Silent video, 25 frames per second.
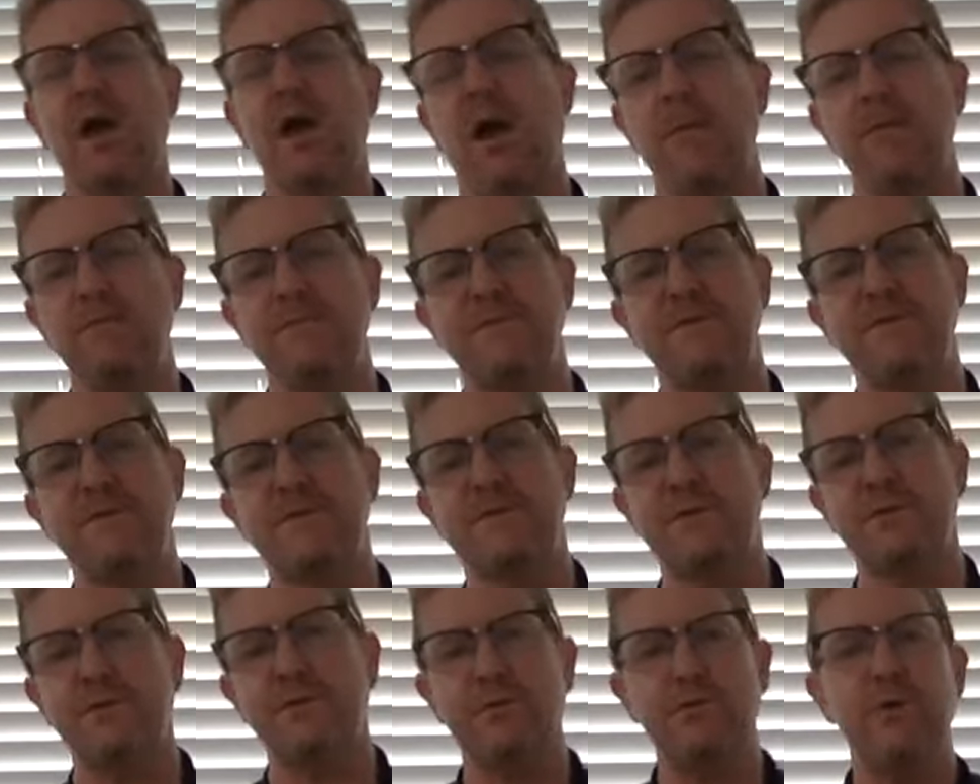comes
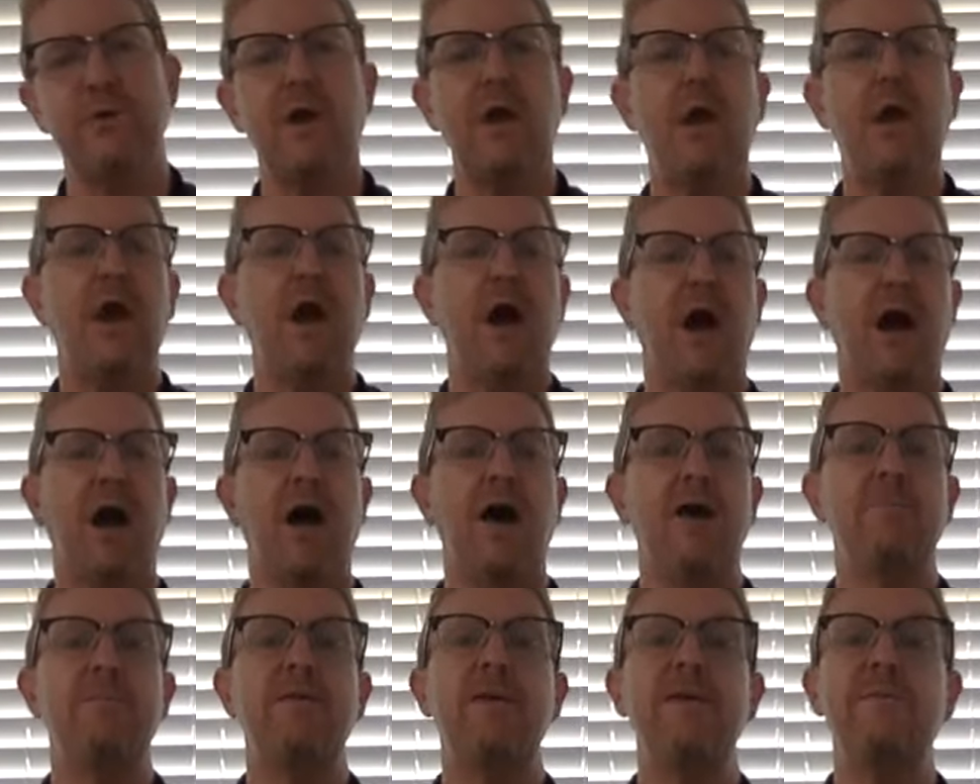to
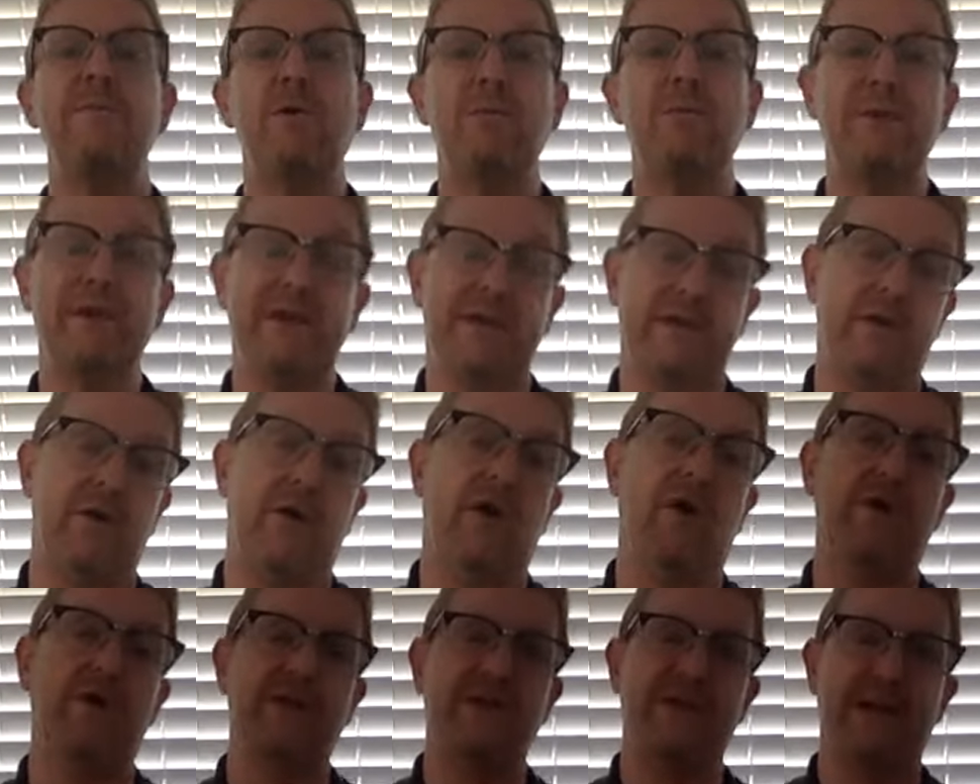uh, people being
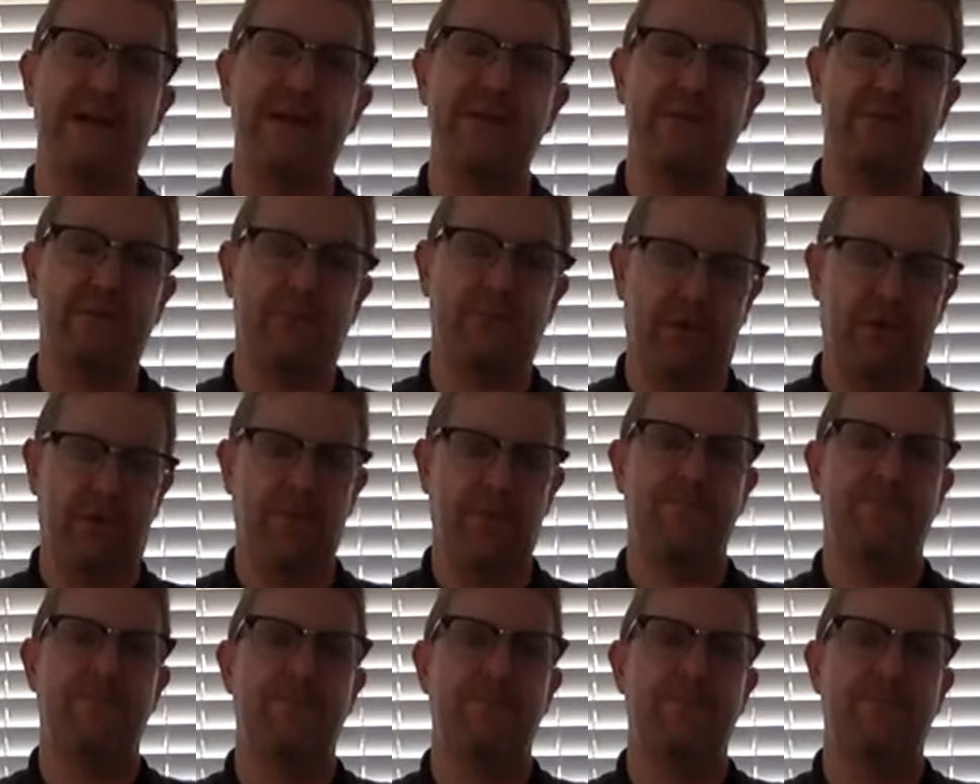on death row.